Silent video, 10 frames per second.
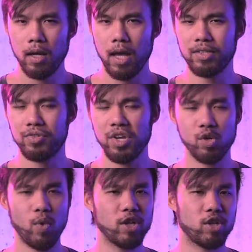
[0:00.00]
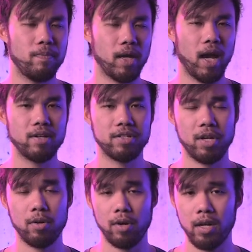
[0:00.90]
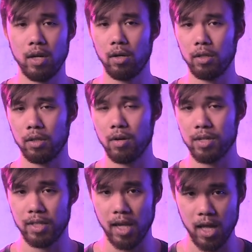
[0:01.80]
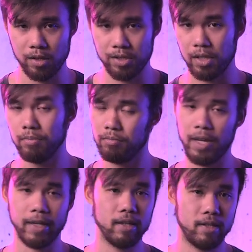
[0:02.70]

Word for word: As the situation began deteriorating all across the galaxy, like it